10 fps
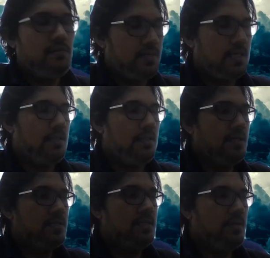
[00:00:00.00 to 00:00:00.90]
what are the
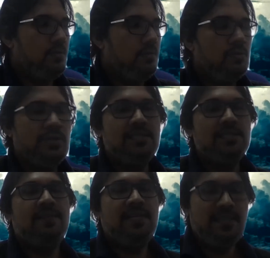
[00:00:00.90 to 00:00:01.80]
things that you, so this is
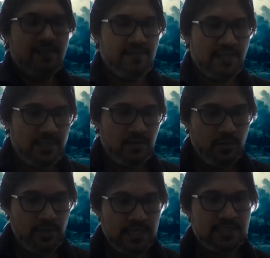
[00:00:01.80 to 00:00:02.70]
very, very
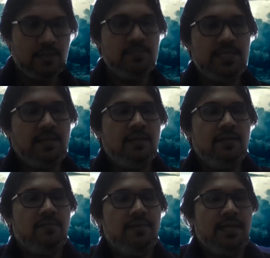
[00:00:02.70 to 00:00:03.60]
unique subject
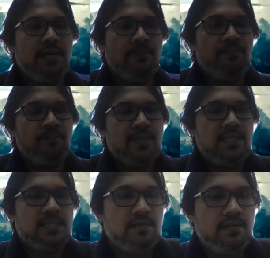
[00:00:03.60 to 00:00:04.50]
where
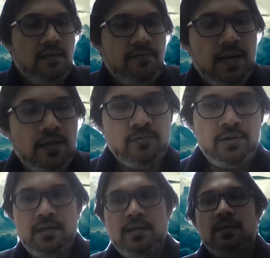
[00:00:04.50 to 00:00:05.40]
it's really
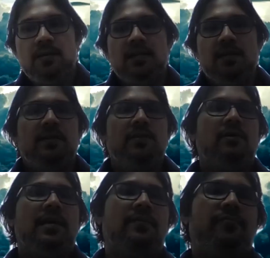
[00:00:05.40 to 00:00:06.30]
valued even in
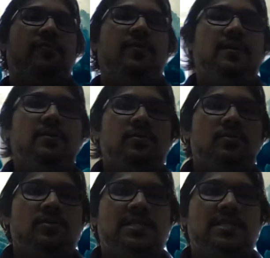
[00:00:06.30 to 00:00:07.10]
your life. So